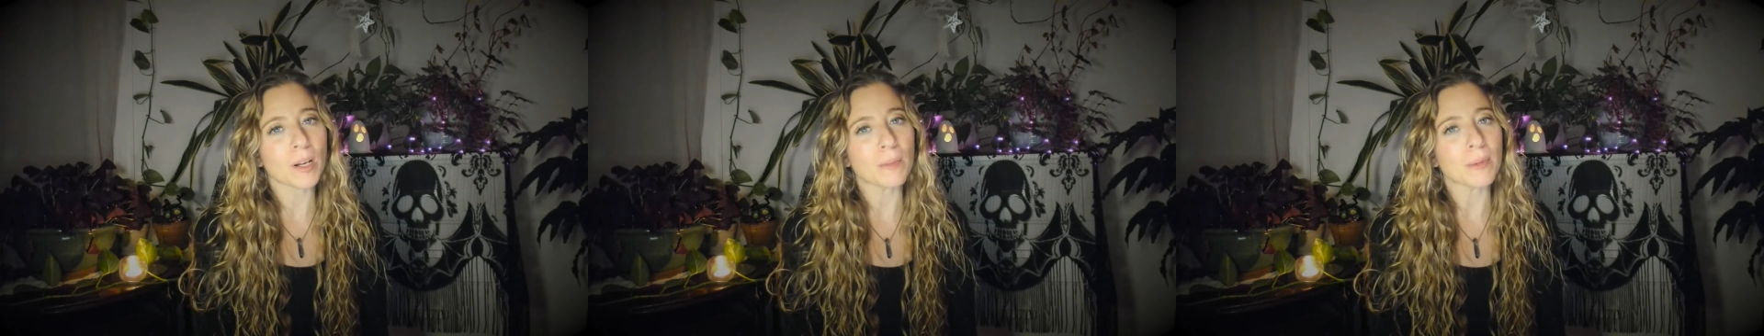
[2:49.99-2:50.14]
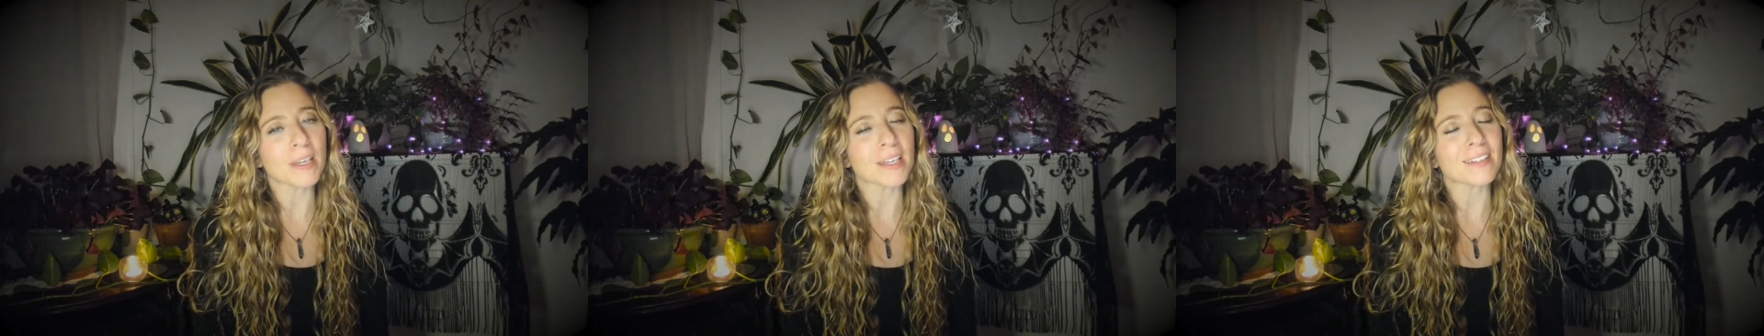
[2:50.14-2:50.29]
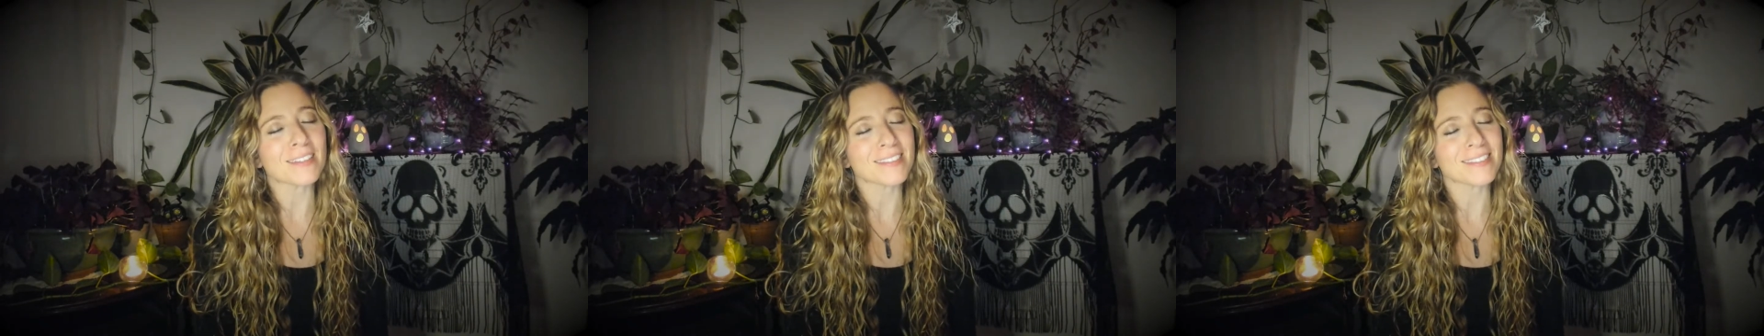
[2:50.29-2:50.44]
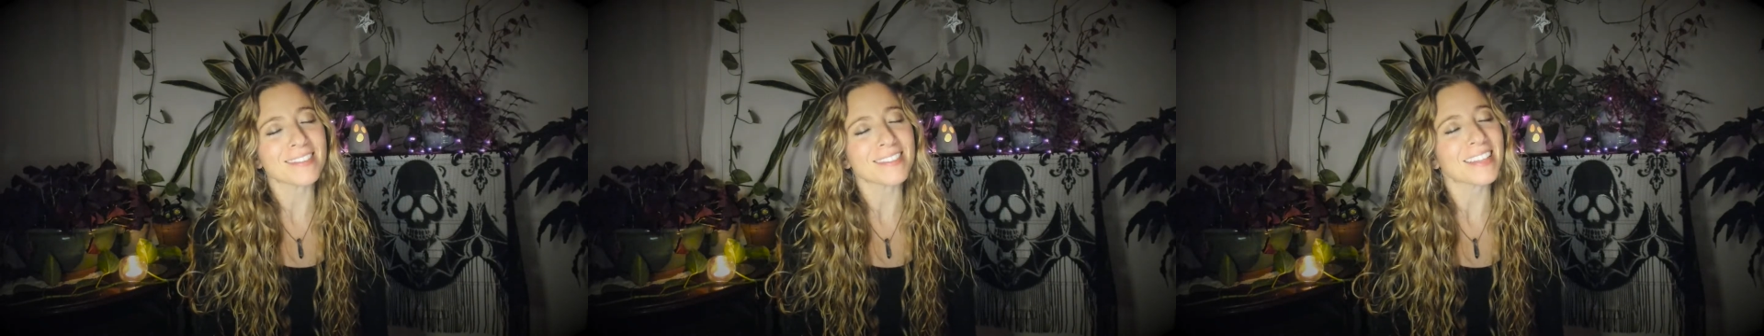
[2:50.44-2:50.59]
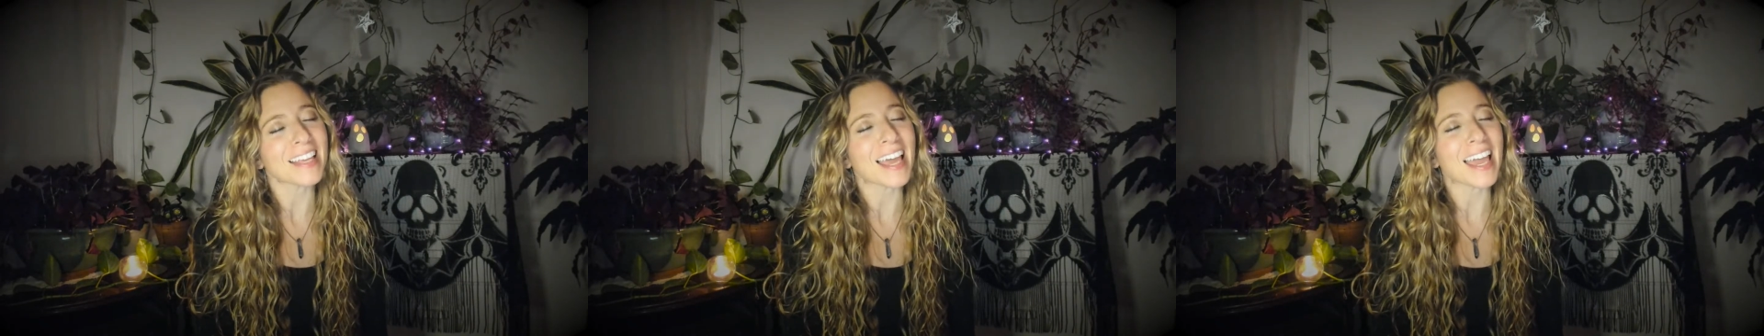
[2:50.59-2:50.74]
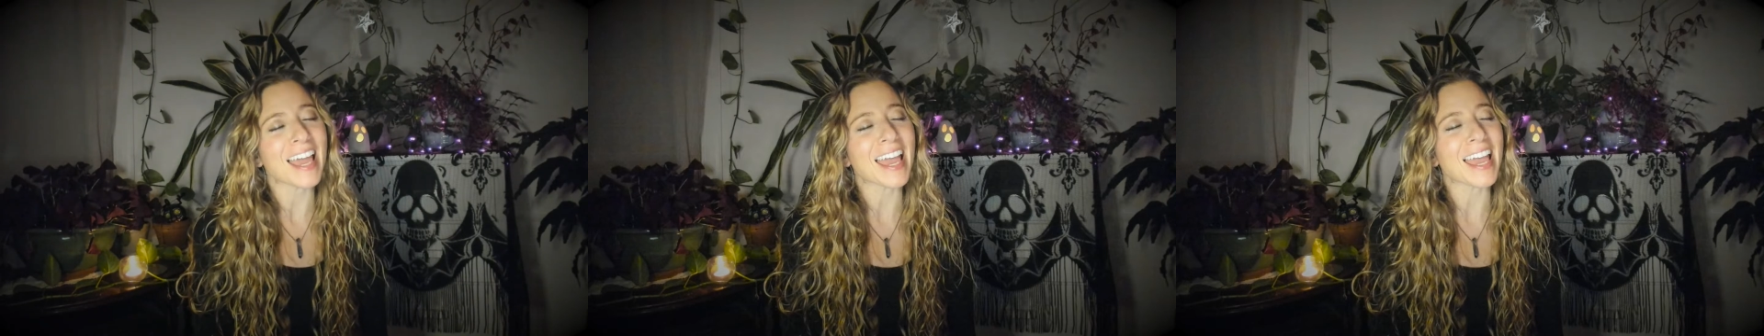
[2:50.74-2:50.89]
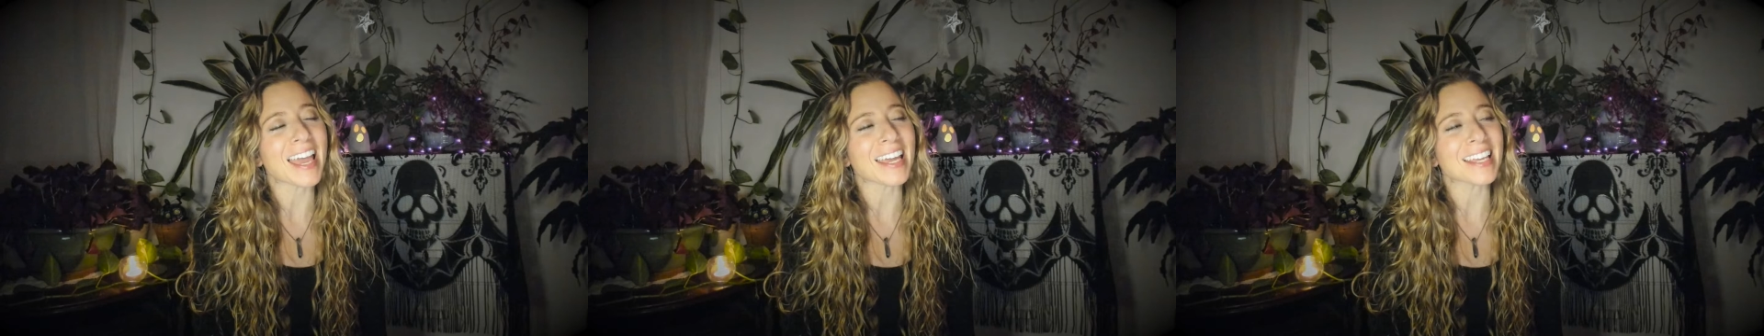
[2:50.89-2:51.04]
a bit,
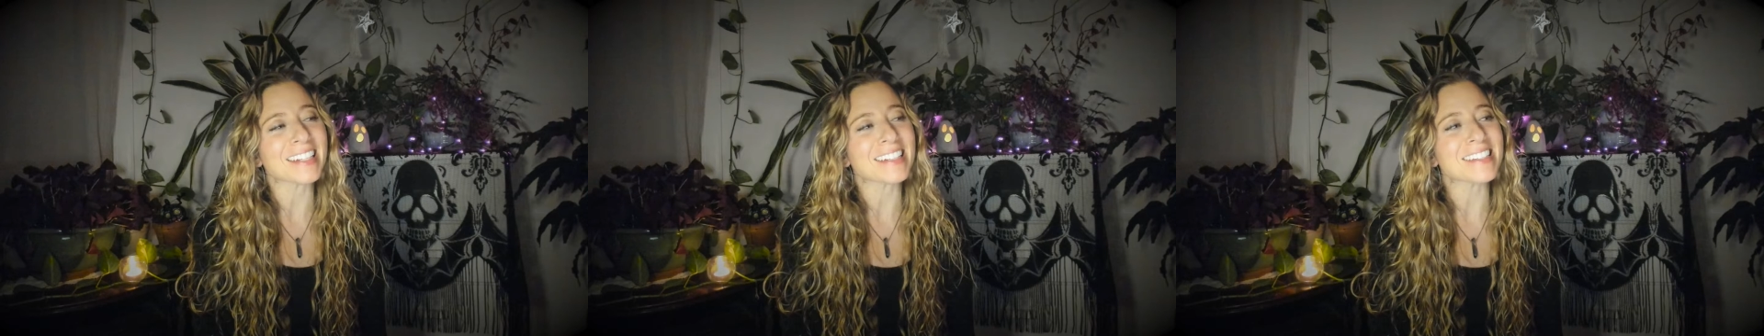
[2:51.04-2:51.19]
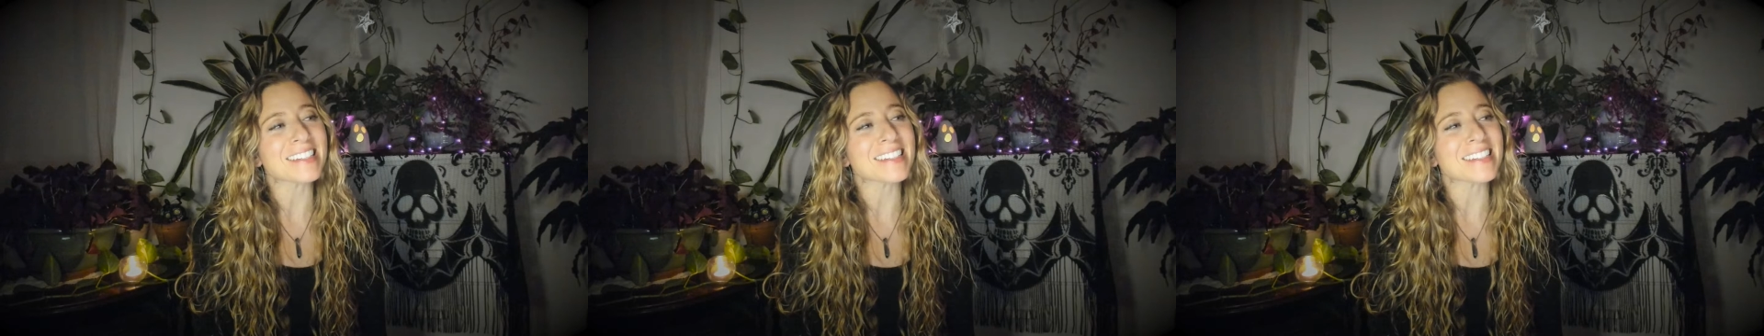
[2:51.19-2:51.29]
and